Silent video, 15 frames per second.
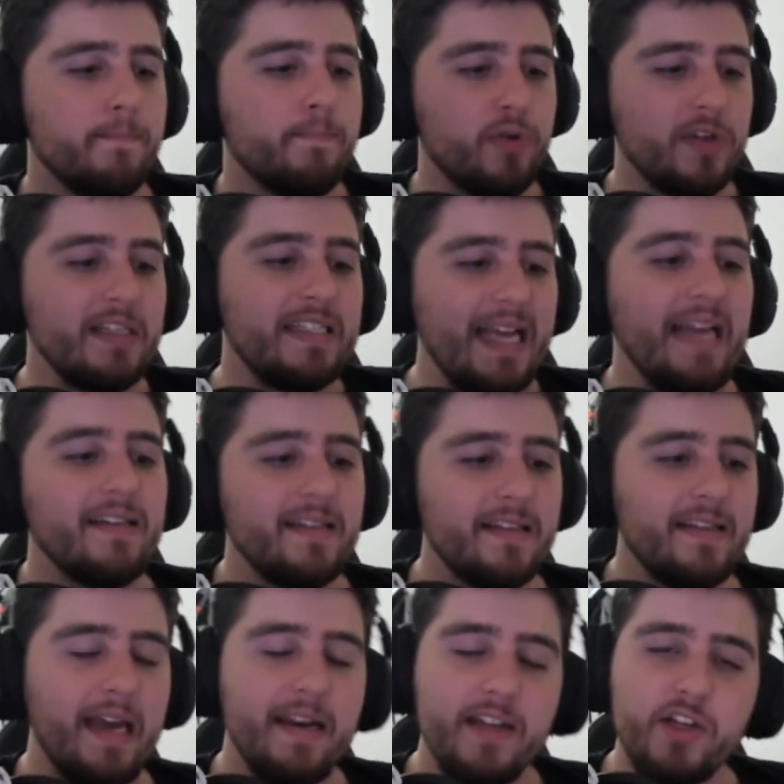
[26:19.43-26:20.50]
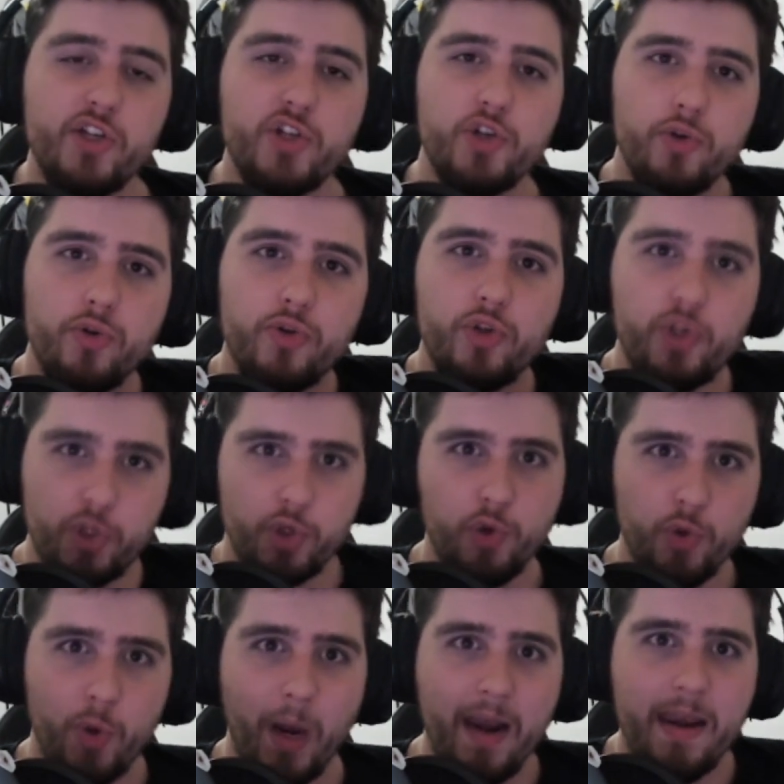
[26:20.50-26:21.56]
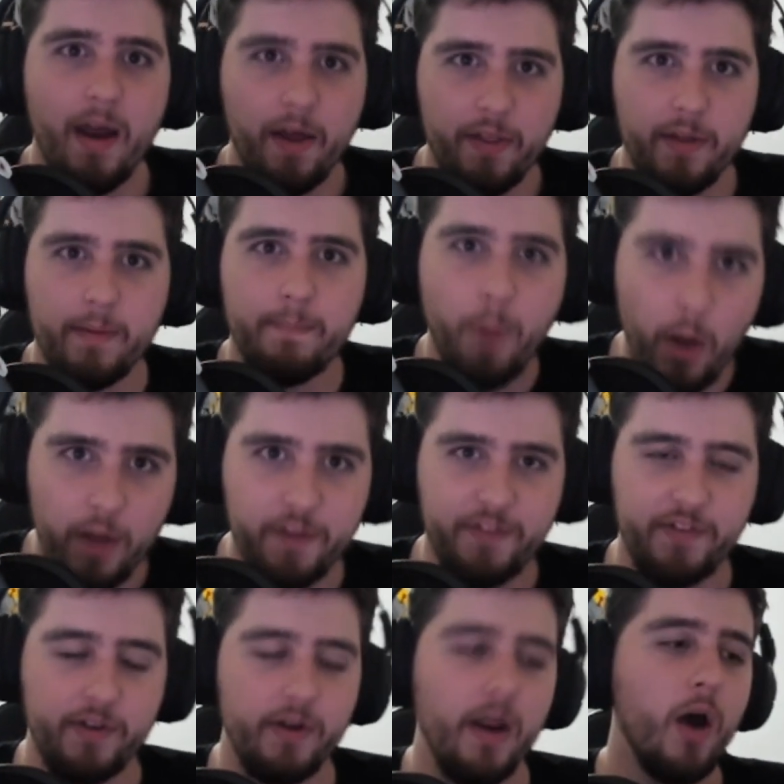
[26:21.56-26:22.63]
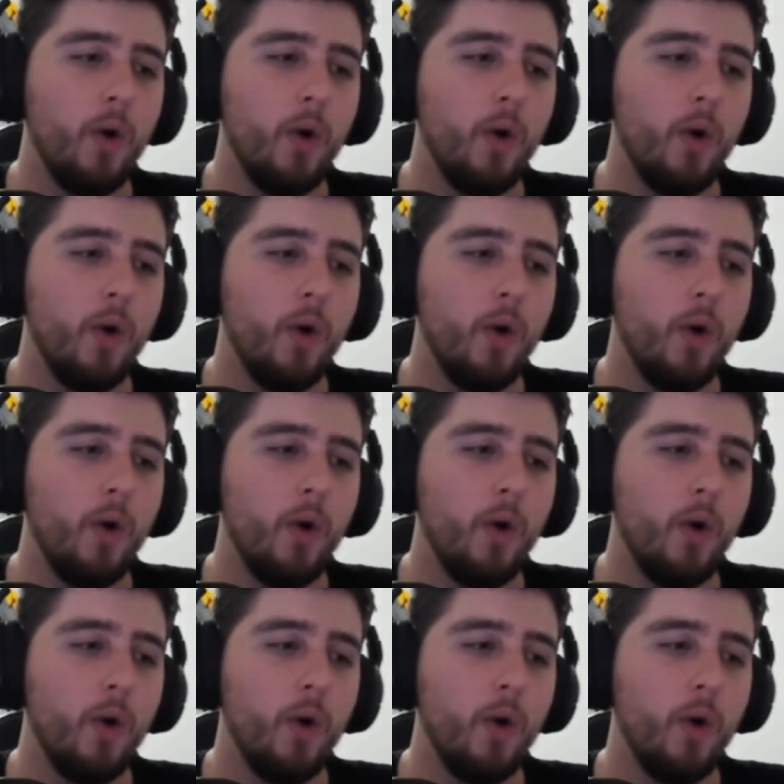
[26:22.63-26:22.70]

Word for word: present that issue to another person,